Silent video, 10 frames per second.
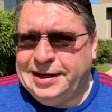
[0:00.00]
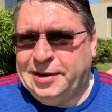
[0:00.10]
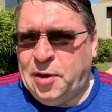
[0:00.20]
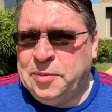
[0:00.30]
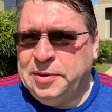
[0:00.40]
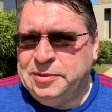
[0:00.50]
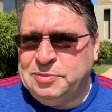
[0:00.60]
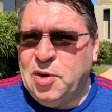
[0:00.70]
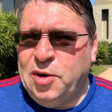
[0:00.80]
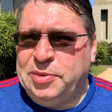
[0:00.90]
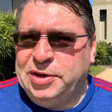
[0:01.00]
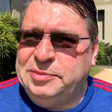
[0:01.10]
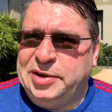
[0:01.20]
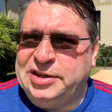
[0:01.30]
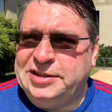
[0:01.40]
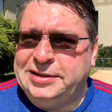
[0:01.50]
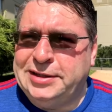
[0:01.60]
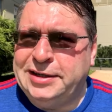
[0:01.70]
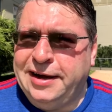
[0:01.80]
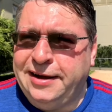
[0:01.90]
hope it was more, but, but
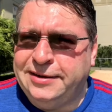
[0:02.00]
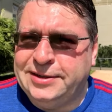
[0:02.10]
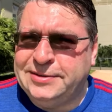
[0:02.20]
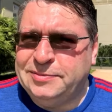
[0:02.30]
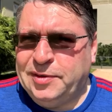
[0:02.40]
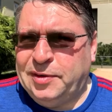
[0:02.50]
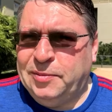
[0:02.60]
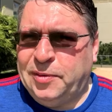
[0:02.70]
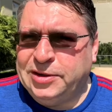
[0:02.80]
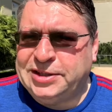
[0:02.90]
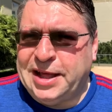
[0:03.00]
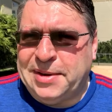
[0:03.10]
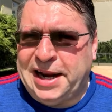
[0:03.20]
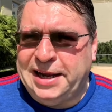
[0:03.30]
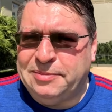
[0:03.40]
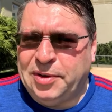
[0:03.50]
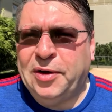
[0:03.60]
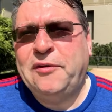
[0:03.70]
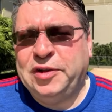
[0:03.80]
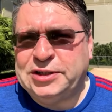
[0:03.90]
she uh, doesn't watch that many. But
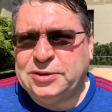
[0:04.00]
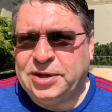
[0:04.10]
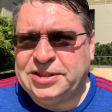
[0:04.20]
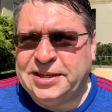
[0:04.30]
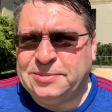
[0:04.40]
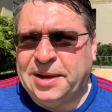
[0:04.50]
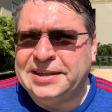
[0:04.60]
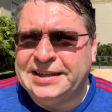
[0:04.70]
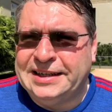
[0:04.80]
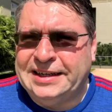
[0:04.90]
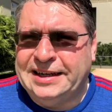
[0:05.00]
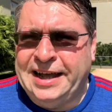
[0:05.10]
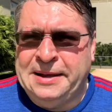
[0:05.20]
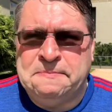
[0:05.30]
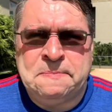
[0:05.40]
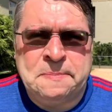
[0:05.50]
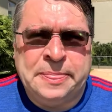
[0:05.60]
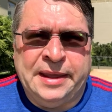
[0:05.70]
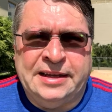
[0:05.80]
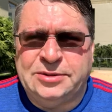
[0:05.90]
hopefully she'll watch this one. Um,
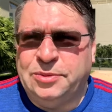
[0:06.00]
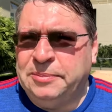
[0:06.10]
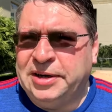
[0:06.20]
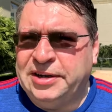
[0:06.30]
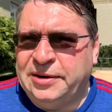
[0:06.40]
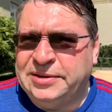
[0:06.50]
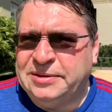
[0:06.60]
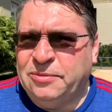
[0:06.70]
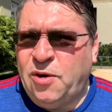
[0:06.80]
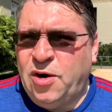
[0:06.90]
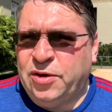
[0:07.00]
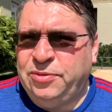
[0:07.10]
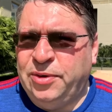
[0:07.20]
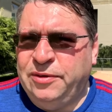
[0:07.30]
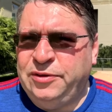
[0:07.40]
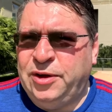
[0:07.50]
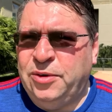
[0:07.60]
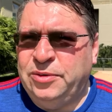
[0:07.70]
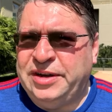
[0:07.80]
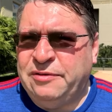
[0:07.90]
so what I'm gonna do is I'm gonna walk through a
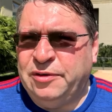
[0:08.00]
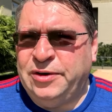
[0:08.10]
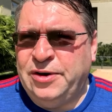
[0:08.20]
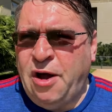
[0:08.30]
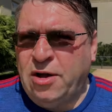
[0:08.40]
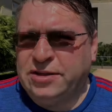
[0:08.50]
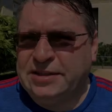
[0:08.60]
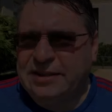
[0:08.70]
few different knots.